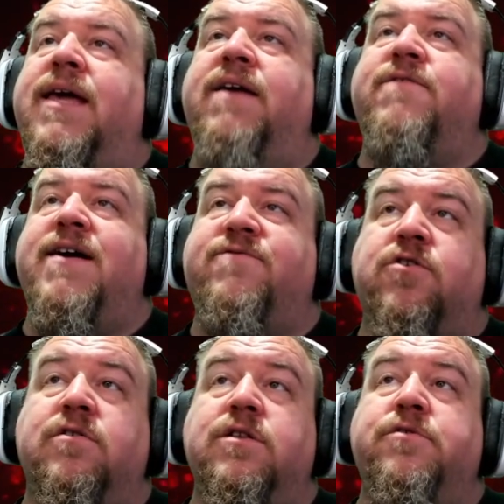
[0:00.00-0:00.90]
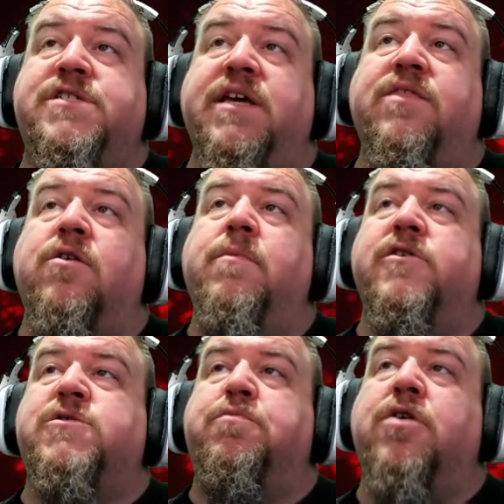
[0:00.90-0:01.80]
Even after losing their
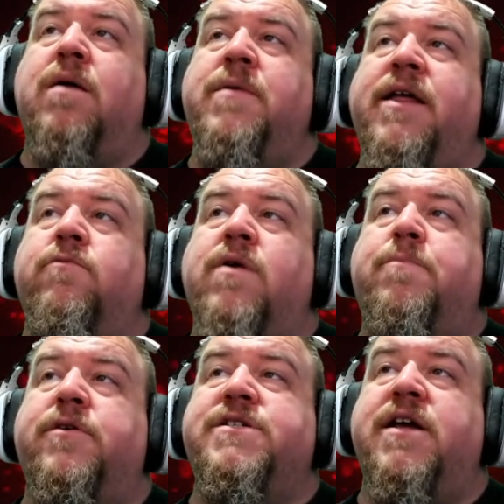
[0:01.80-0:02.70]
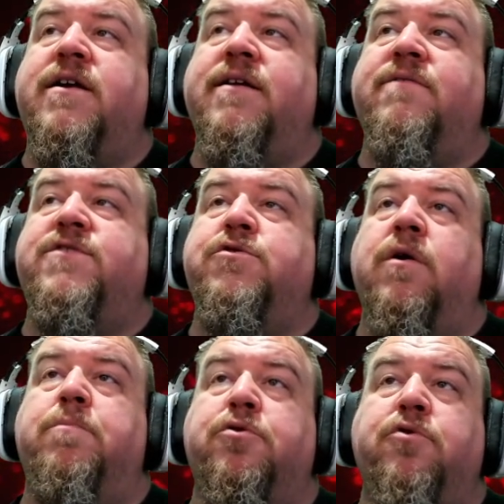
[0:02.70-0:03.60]
most prominent representative to
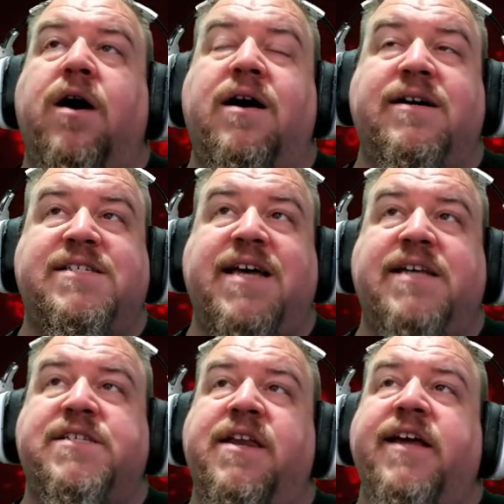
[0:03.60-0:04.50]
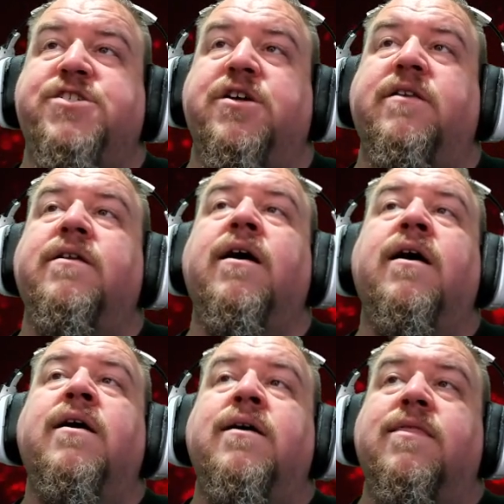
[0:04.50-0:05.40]
a Brujah assassination,
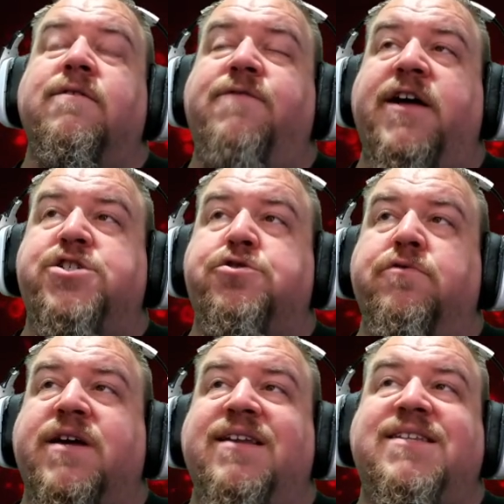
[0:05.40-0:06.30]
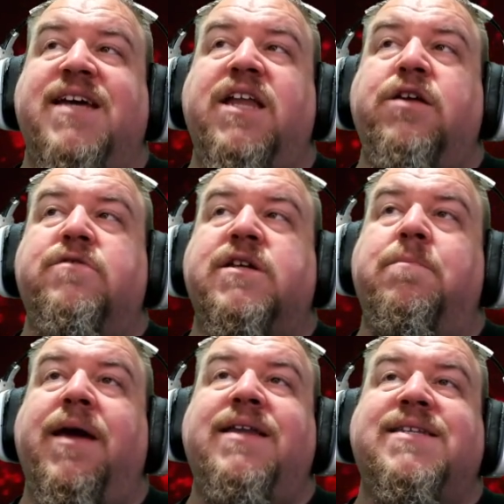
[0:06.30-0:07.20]
the Ventrue continue to
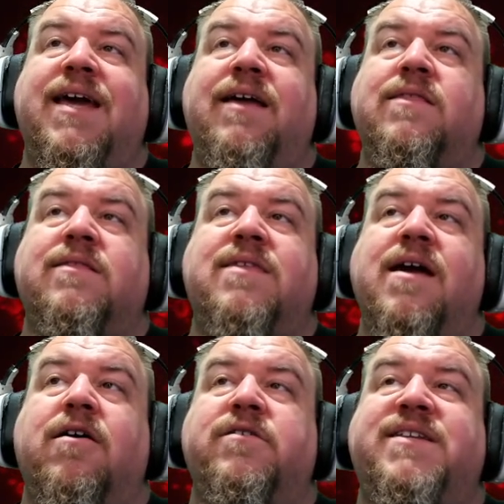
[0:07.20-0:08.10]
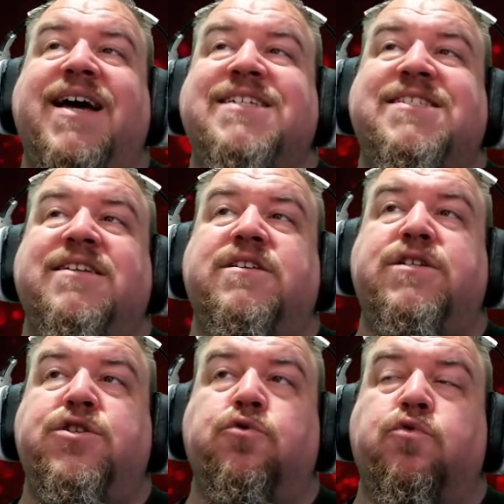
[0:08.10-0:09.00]
maintain that they are destined
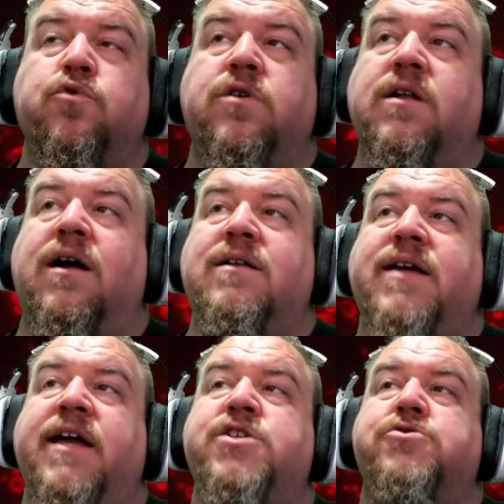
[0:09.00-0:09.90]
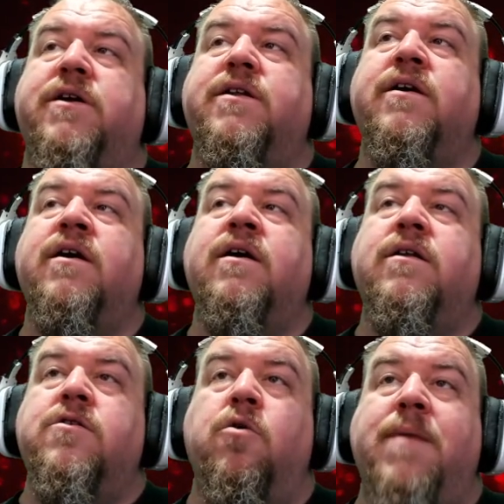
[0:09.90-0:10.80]
to rule all kindred,
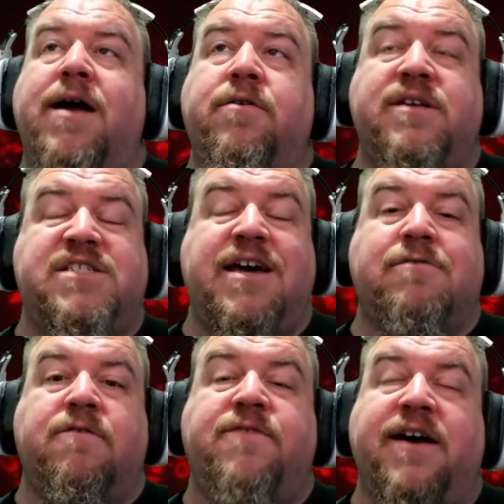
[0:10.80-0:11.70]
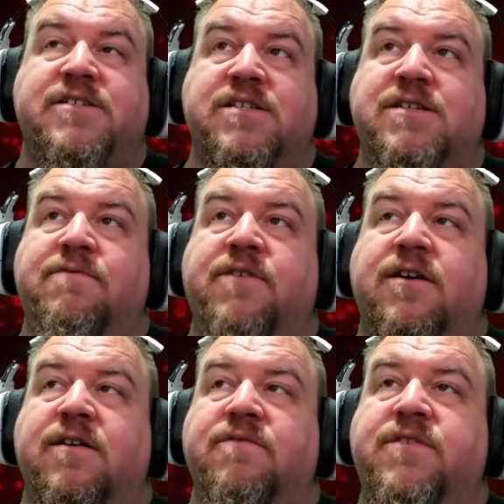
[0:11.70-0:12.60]
no matter the sacrifices
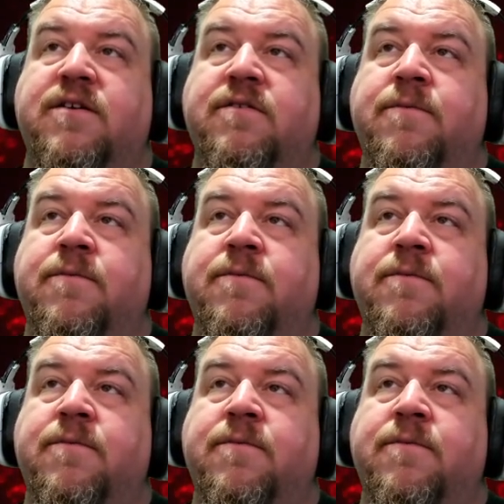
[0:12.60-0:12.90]
involved.